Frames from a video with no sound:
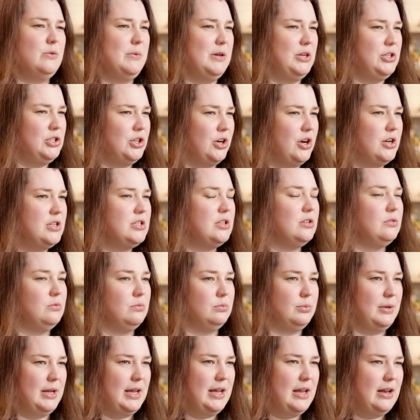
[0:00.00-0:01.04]
be sure to
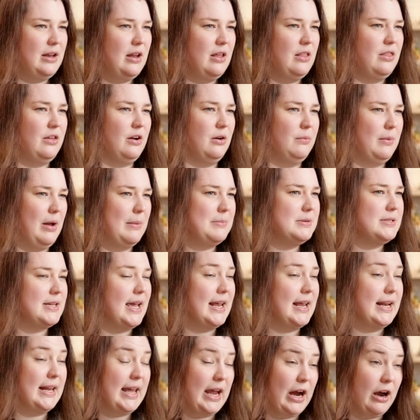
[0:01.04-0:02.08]
read their
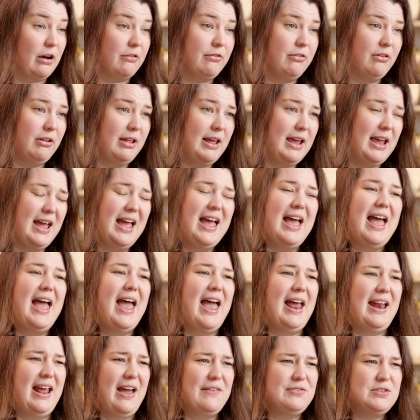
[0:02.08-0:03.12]
website carefully
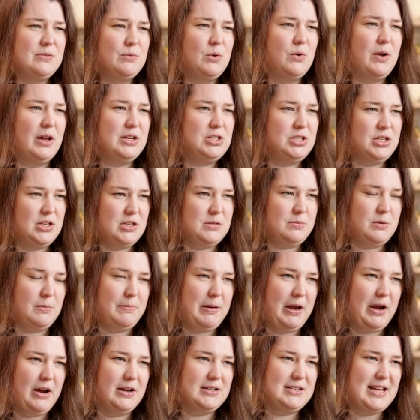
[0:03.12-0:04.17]
and have some questions
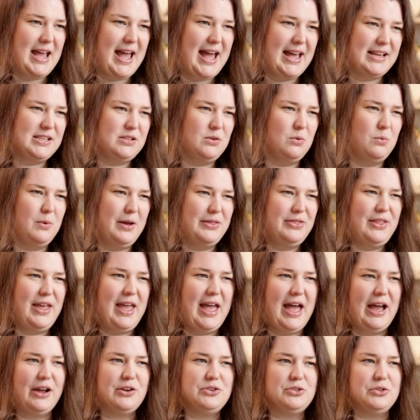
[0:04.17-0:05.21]
prepared to ask what they
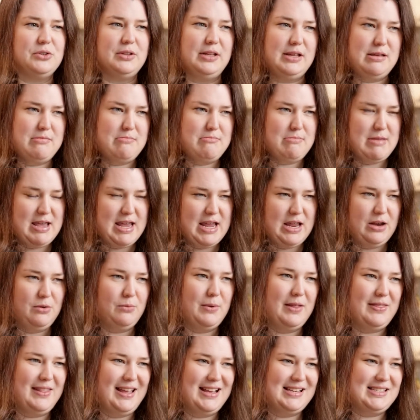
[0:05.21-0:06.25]
actually mean
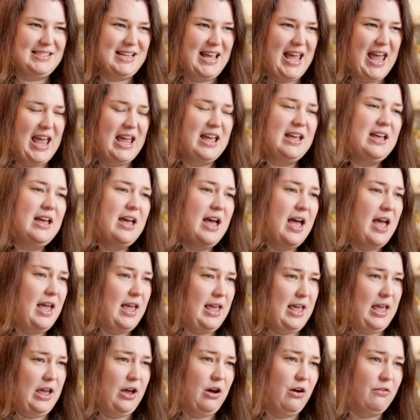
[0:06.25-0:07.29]
when they say
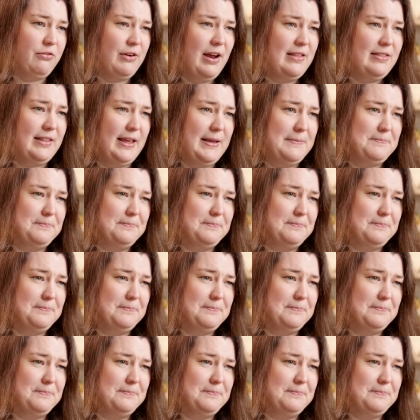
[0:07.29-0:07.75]
eco-friendly.